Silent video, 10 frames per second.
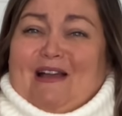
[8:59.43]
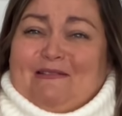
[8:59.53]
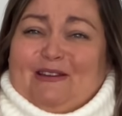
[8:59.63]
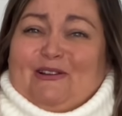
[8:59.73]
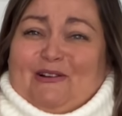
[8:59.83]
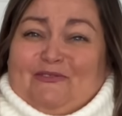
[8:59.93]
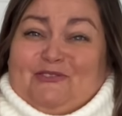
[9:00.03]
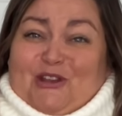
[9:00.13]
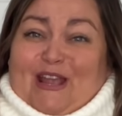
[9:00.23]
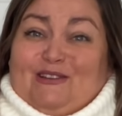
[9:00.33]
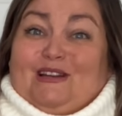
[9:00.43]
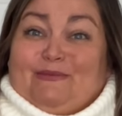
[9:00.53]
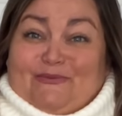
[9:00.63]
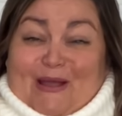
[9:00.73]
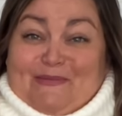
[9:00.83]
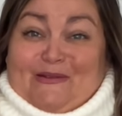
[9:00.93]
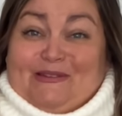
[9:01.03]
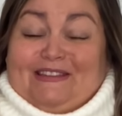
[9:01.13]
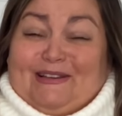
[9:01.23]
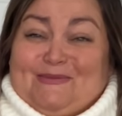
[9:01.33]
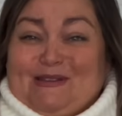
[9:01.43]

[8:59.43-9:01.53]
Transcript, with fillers: I'm gonna go change and I'll be right back with the next